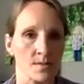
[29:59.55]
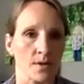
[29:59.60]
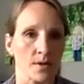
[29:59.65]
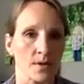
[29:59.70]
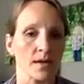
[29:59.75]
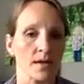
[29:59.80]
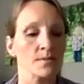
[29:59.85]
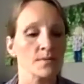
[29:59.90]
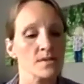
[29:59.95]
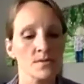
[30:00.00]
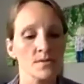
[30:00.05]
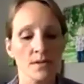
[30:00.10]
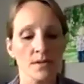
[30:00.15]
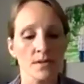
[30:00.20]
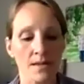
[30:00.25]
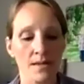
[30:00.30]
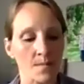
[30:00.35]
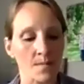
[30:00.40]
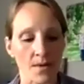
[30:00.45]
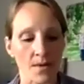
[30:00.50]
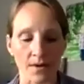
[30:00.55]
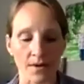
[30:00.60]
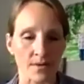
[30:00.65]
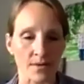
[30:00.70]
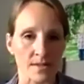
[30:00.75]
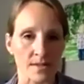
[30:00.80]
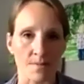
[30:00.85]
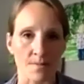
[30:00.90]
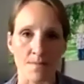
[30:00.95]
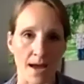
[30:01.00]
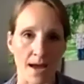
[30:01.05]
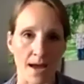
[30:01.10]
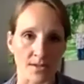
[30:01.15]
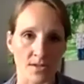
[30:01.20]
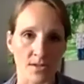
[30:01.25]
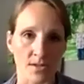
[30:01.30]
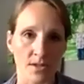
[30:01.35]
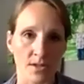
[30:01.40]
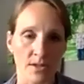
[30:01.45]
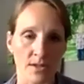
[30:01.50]
And once you get that breakfast
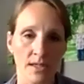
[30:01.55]
mastered,